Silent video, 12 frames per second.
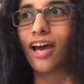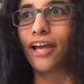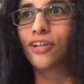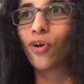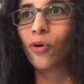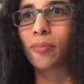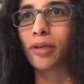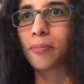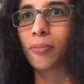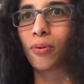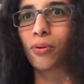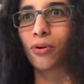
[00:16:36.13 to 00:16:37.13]
I know
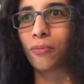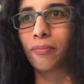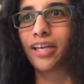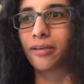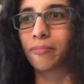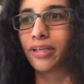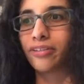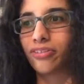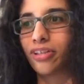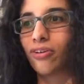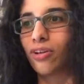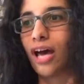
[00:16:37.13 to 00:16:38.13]
people who make a big
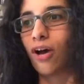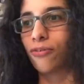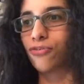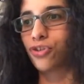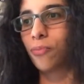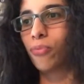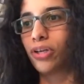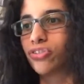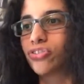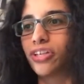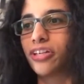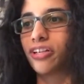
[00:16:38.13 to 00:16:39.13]
deal out of someone
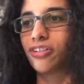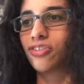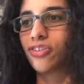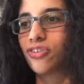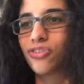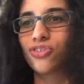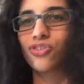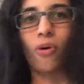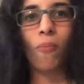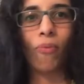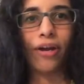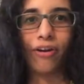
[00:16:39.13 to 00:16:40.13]
sitting
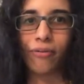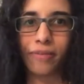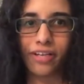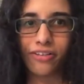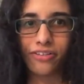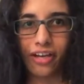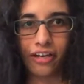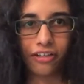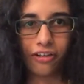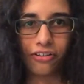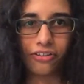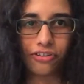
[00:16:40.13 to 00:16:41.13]
somewhere because,
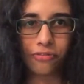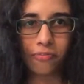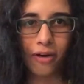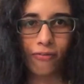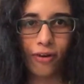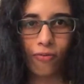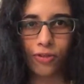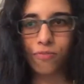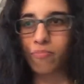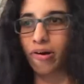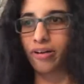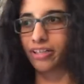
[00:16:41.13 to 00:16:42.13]
this is my favorite
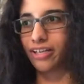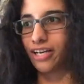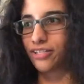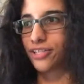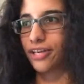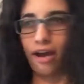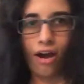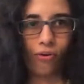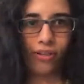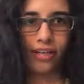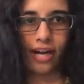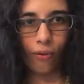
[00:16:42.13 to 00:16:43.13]
spot. It has the
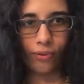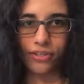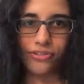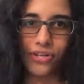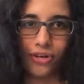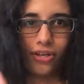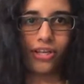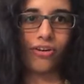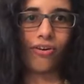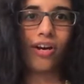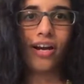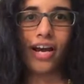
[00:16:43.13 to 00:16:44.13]
outlet. I want to sit
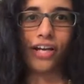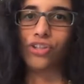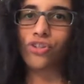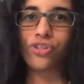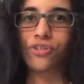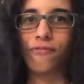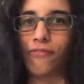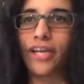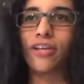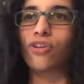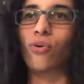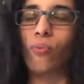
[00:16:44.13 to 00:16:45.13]
here, and you just
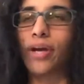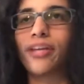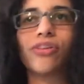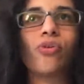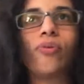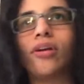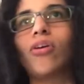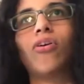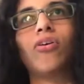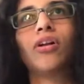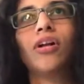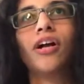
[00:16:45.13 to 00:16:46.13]
fight your way through it
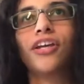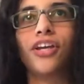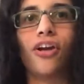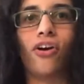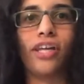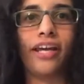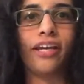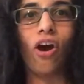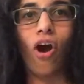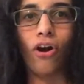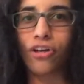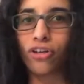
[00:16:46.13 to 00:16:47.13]
all.
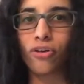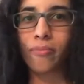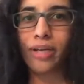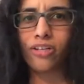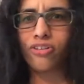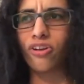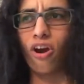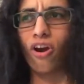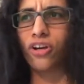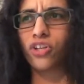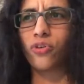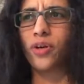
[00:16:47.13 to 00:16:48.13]
Like arguments,
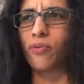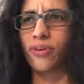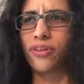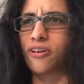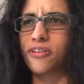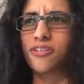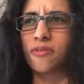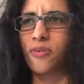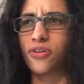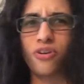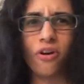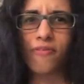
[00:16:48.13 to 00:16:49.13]
arguing with
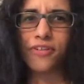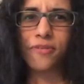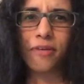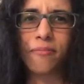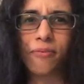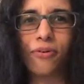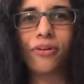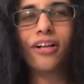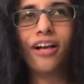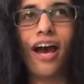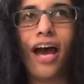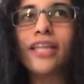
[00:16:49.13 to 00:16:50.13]
customer service people.
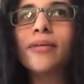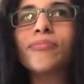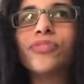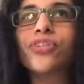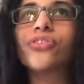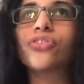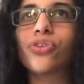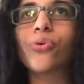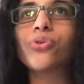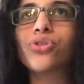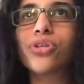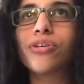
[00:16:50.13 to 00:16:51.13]
I am just
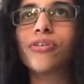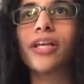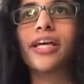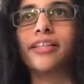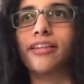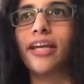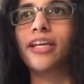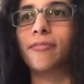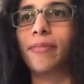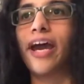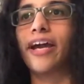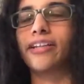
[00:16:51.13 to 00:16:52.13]
so chill and
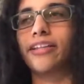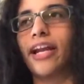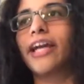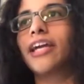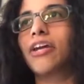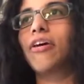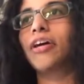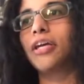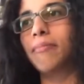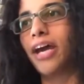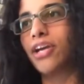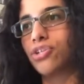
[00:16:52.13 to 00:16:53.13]
laid back that I
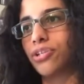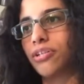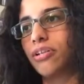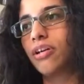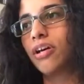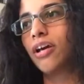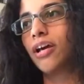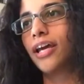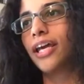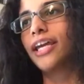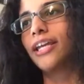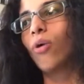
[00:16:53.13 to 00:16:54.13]
cannot imagine
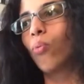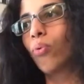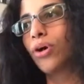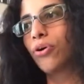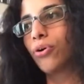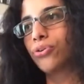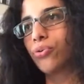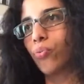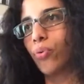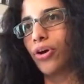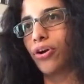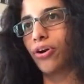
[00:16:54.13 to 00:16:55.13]
in a world
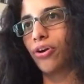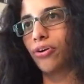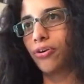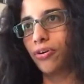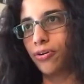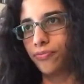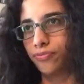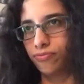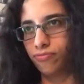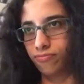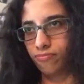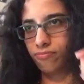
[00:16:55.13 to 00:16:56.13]
where
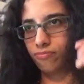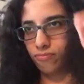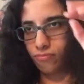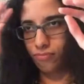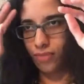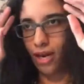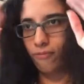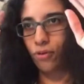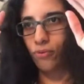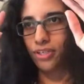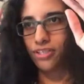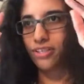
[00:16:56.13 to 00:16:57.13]

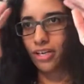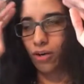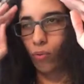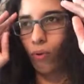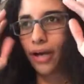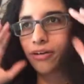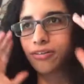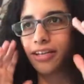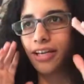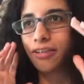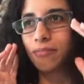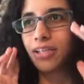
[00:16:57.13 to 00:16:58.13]
everyone is kind of
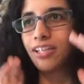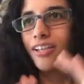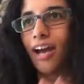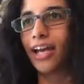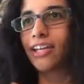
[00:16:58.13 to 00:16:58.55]
wired like me.